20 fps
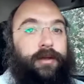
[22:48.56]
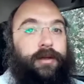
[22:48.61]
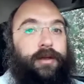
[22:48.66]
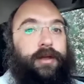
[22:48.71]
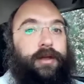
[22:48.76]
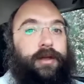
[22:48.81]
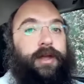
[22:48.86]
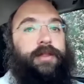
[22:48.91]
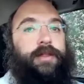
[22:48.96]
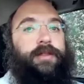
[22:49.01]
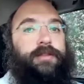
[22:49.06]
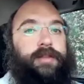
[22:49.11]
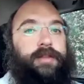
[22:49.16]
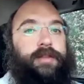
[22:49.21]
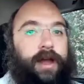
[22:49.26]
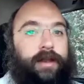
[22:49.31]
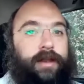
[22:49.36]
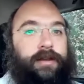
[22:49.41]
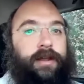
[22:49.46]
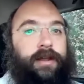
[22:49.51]
in the
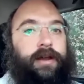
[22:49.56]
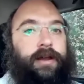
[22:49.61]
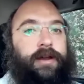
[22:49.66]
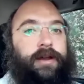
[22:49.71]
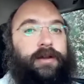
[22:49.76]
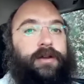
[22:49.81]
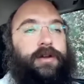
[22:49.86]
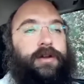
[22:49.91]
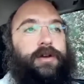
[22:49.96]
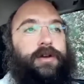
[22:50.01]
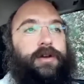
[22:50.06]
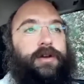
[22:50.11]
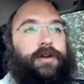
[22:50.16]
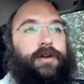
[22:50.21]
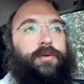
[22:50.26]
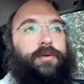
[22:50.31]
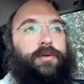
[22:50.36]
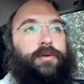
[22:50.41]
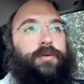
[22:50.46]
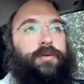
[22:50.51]
Tanya.
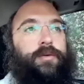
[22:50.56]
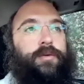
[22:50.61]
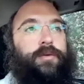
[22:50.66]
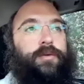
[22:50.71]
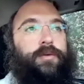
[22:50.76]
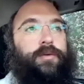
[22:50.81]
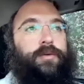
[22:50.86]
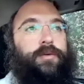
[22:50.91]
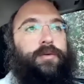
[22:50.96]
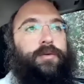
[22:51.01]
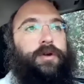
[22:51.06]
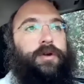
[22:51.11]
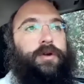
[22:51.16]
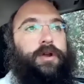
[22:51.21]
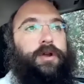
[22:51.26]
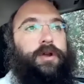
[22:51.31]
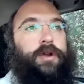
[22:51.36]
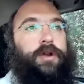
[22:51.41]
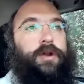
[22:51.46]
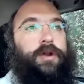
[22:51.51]
We're going
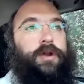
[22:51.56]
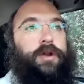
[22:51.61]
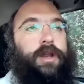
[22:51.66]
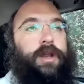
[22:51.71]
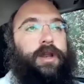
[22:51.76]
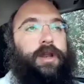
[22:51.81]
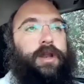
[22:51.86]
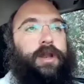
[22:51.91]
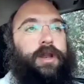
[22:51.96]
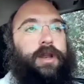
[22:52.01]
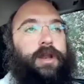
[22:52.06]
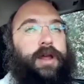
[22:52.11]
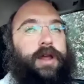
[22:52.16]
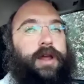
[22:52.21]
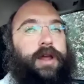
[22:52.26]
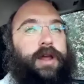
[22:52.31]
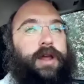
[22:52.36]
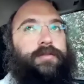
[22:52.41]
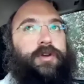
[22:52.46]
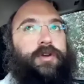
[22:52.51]
to have
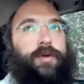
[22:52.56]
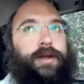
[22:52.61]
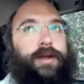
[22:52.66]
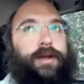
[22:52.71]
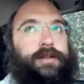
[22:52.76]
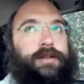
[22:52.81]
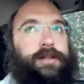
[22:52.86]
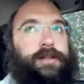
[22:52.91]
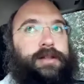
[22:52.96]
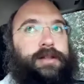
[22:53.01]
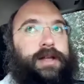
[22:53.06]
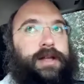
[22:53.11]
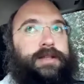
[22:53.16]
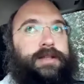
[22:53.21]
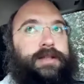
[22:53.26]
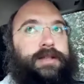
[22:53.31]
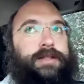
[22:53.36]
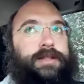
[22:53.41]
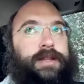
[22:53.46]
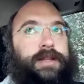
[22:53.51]
a great class
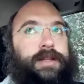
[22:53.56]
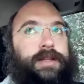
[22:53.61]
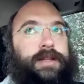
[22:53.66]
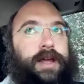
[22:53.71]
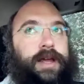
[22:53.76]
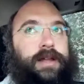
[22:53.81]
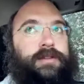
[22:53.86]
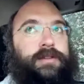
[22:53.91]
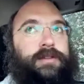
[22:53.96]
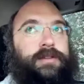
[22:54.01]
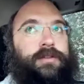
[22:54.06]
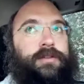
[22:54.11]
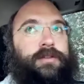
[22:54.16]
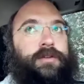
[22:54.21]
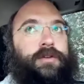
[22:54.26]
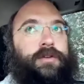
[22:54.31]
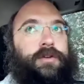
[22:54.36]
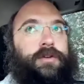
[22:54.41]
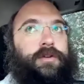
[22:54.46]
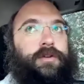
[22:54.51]
tonight
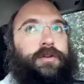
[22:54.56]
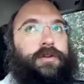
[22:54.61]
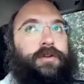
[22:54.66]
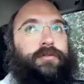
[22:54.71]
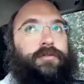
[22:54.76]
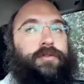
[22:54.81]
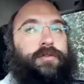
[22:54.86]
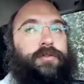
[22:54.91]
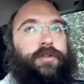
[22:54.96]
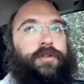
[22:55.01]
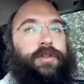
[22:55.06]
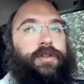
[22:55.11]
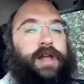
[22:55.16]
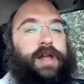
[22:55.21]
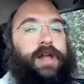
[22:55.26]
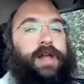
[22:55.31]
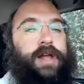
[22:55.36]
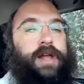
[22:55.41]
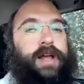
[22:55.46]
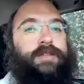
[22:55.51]
for the
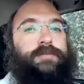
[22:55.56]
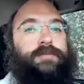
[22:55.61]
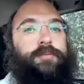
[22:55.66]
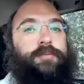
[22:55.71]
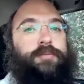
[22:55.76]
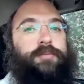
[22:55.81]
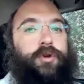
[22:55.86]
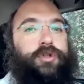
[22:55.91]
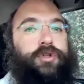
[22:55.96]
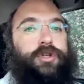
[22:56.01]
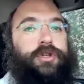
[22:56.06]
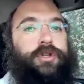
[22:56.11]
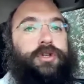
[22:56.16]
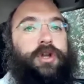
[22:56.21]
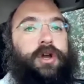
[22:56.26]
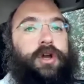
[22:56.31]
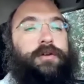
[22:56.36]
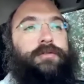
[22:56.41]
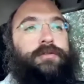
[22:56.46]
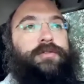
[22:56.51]
last portion
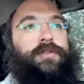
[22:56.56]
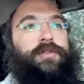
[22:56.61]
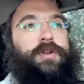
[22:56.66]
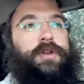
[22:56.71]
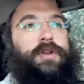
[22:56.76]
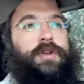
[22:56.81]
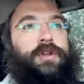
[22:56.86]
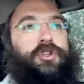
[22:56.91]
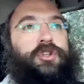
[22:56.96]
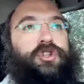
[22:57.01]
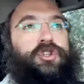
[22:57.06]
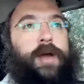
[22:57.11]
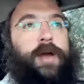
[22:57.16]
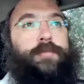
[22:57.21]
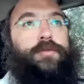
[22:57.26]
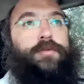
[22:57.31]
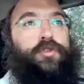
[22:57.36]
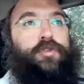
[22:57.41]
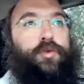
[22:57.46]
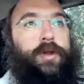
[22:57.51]
of
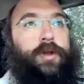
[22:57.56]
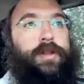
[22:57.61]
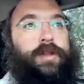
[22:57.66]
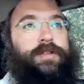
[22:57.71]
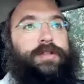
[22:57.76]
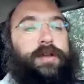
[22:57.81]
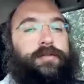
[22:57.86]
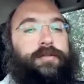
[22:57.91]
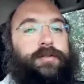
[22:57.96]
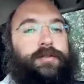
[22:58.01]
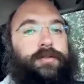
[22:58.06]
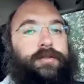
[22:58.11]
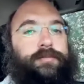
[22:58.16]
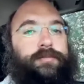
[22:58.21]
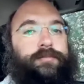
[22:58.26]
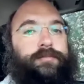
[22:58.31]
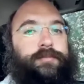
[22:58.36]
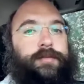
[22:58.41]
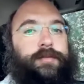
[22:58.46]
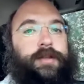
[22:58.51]
chapter 27.
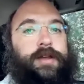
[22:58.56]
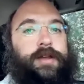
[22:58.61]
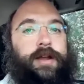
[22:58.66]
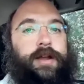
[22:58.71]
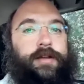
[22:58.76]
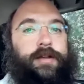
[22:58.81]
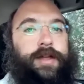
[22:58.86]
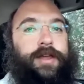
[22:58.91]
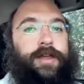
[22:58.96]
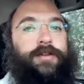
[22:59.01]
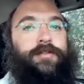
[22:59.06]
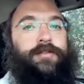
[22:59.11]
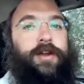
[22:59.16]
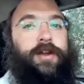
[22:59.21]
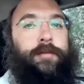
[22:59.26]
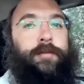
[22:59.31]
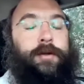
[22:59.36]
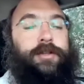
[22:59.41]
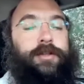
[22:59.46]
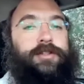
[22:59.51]
Thank you
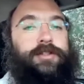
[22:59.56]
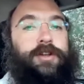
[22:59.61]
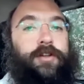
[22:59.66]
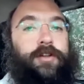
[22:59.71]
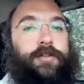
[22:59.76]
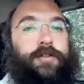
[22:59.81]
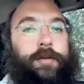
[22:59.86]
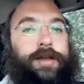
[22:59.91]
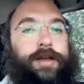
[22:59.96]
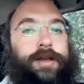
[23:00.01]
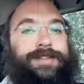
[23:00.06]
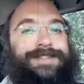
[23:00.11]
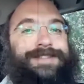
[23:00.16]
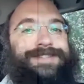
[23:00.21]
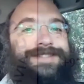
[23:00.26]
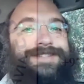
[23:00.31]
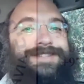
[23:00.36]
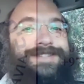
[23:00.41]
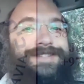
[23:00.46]
very much. All the best.